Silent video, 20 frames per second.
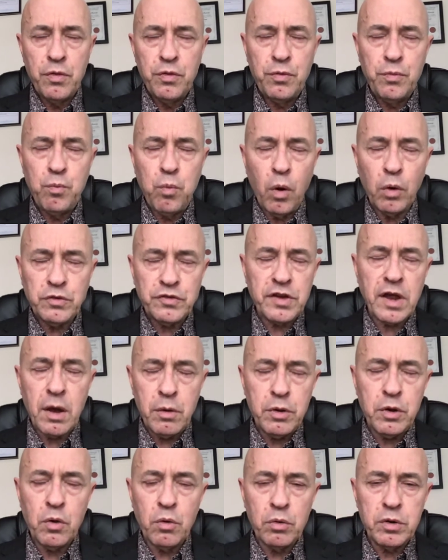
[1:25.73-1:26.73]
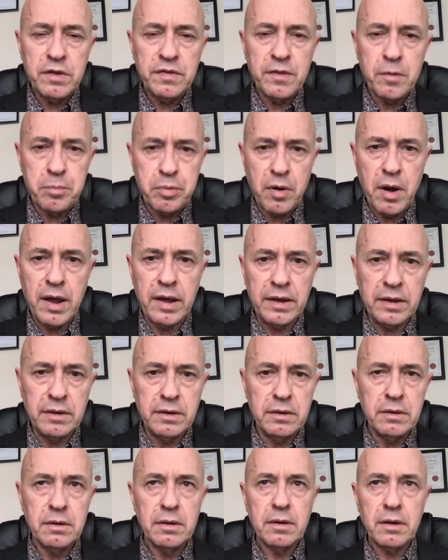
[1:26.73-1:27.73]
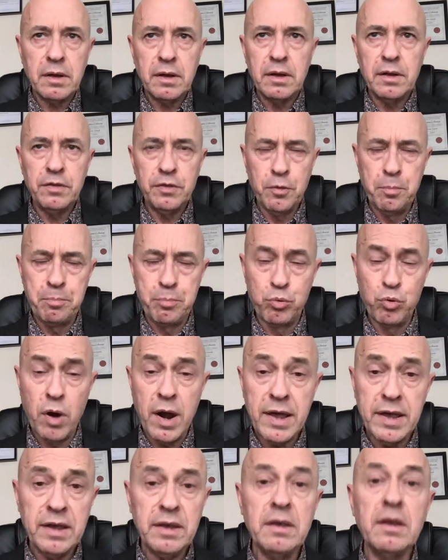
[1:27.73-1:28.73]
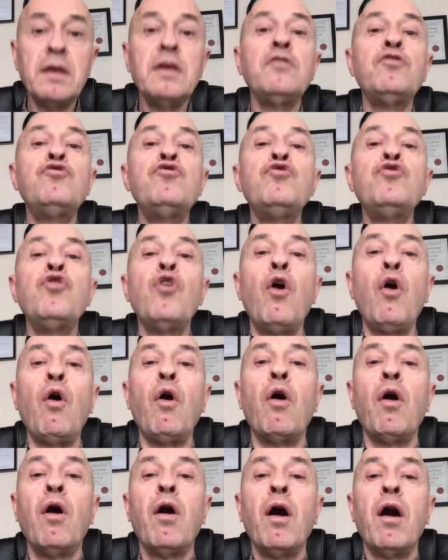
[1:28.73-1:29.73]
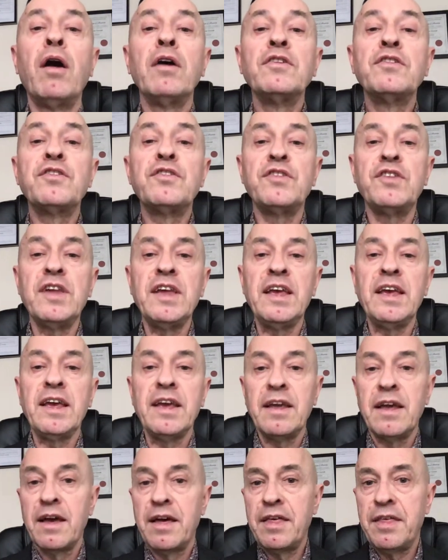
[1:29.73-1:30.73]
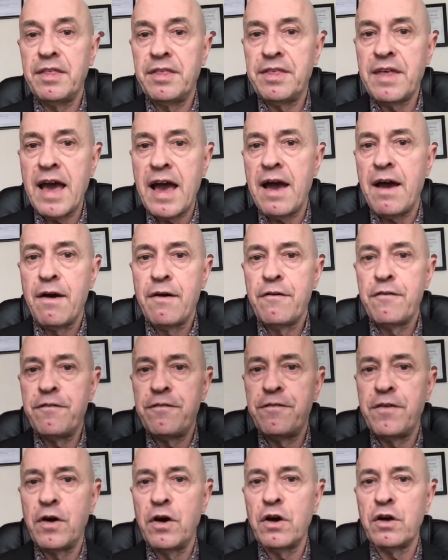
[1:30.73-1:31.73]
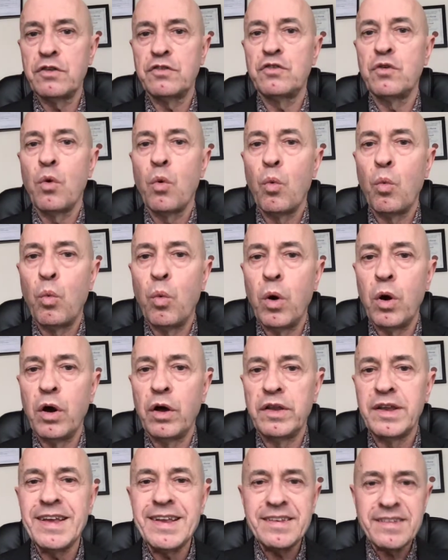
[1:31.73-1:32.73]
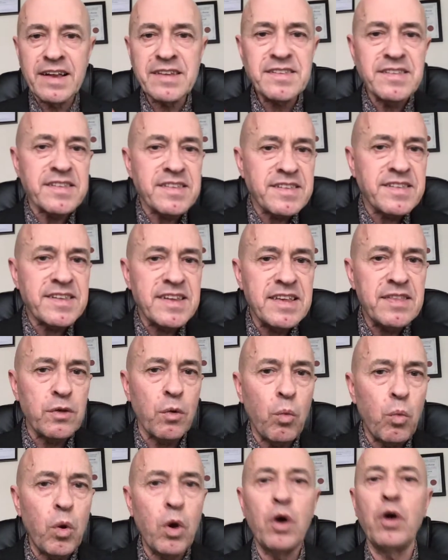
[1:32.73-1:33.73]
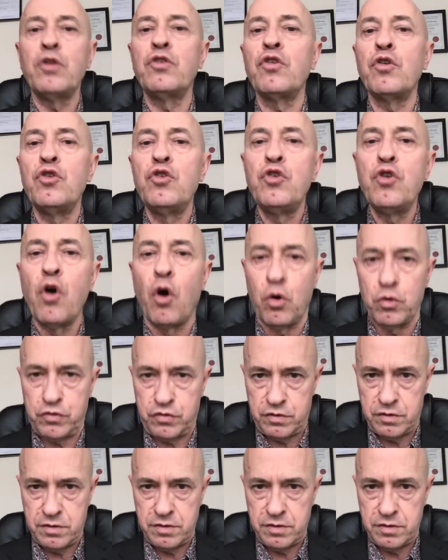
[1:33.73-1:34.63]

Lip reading: What's going on in the brain is not seeing that first word. It doesn't see the word not.